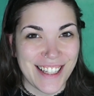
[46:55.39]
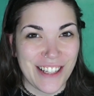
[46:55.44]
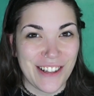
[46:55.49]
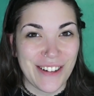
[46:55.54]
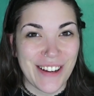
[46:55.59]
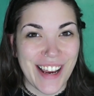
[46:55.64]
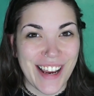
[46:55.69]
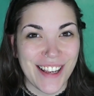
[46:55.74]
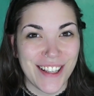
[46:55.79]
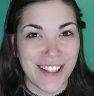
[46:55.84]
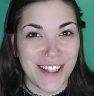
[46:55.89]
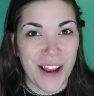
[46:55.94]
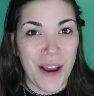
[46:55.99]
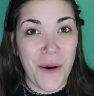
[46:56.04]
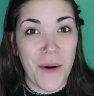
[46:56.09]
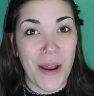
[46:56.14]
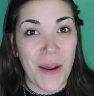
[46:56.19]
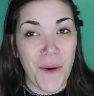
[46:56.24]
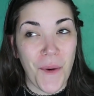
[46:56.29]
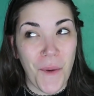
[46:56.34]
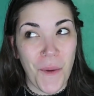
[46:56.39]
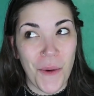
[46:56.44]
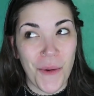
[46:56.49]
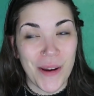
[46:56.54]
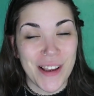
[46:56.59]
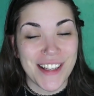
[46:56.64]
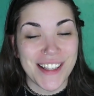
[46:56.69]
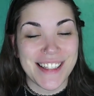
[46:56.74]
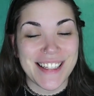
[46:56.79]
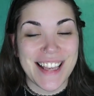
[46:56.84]
you guys know I
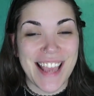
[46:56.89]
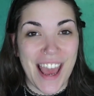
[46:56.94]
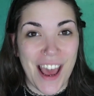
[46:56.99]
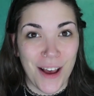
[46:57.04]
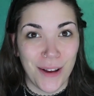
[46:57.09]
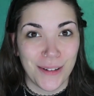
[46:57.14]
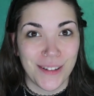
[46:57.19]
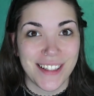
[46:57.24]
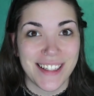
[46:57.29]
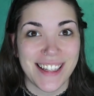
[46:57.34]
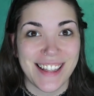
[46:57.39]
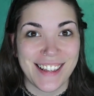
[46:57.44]
always count